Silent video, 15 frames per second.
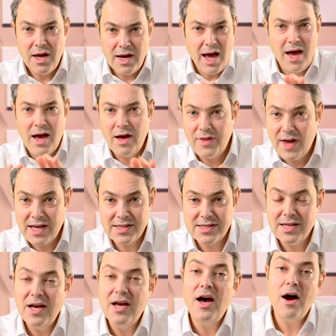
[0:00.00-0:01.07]
Now,
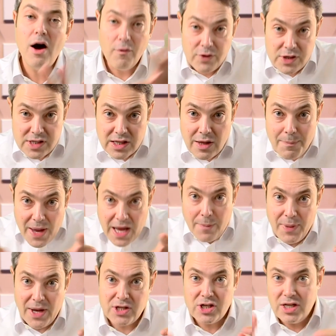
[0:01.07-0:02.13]
that's obviously in the big
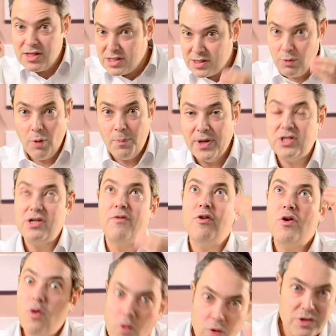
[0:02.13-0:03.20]
picture. In the small picture,
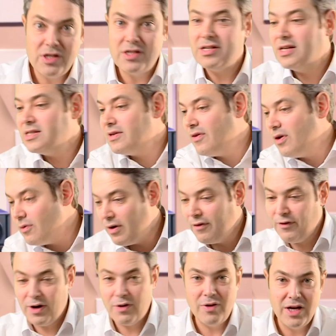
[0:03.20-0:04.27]
of course, there's tons of
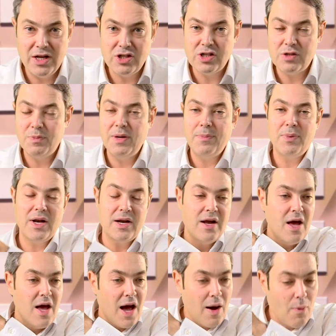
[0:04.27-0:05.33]
horrific religious people
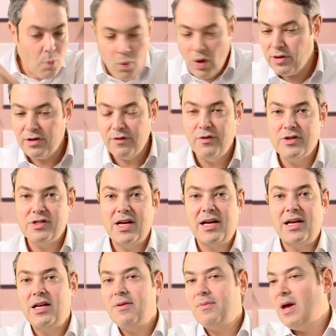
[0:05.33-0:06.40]
and wonderful
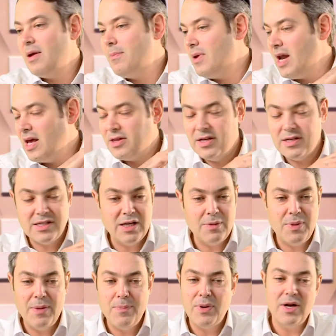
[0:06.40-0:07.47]
secular and atheistic
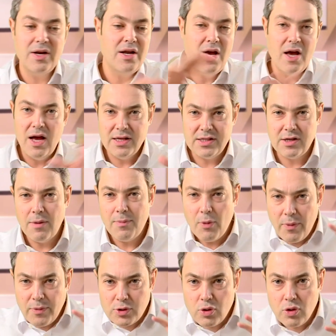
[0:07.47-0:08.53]
people and so on. But
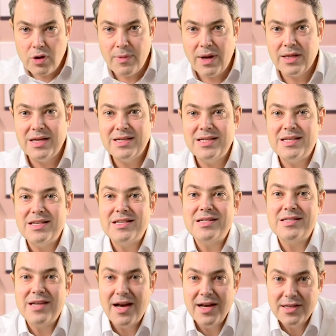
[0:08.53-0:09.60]
when we're talking about as a
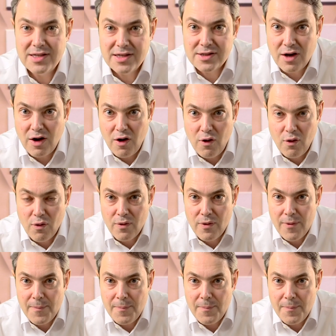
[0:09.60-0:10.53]
society as a whole,